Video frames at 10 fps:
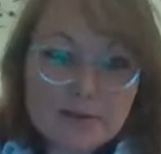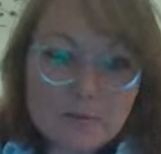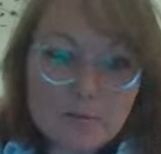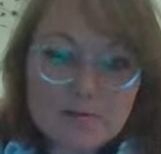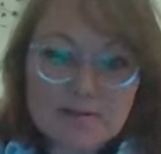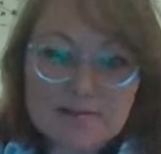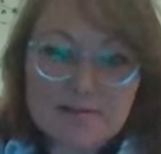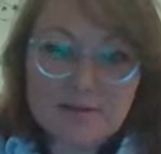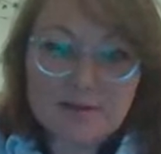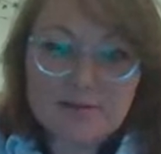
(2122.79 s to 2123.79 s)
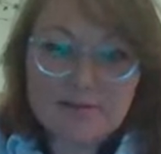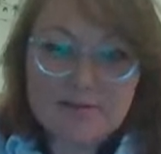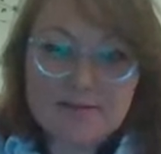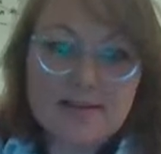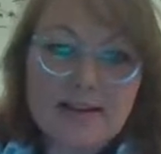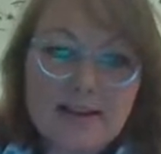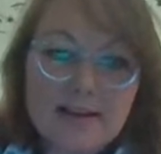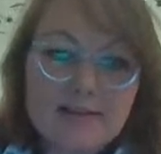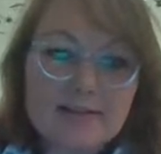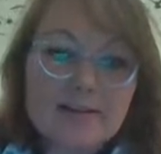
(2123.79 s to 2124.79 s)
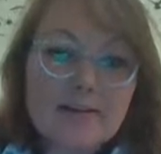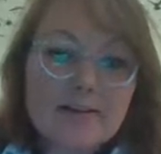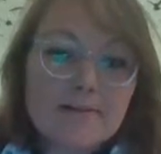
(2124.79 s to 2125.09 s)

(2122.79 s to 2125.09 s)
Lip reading: fresh water to coasts. And